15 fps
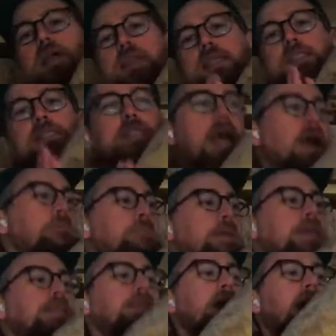This is how
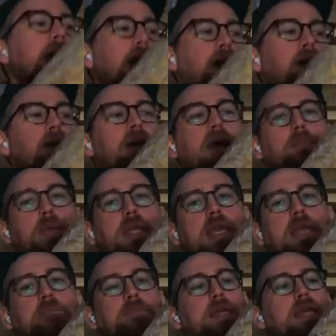big they are. And we
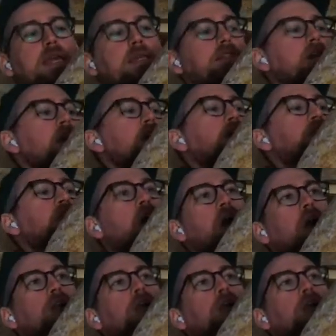keep these, turn